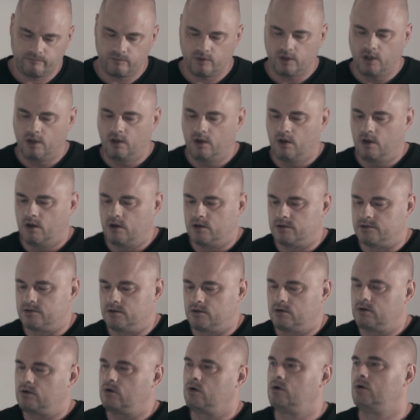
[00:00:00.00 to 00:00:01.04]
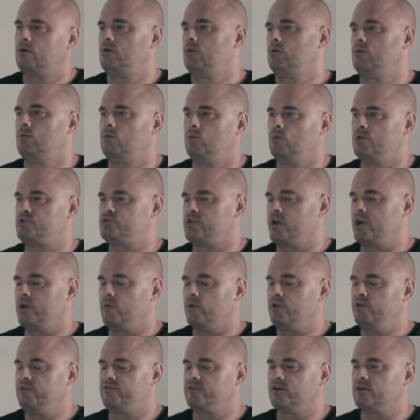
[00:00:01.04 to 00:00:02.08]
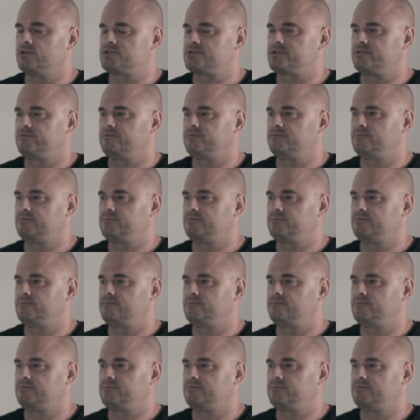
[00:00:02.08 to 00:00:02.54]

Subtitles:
All right. So what do you think? What trainer do you want to do first?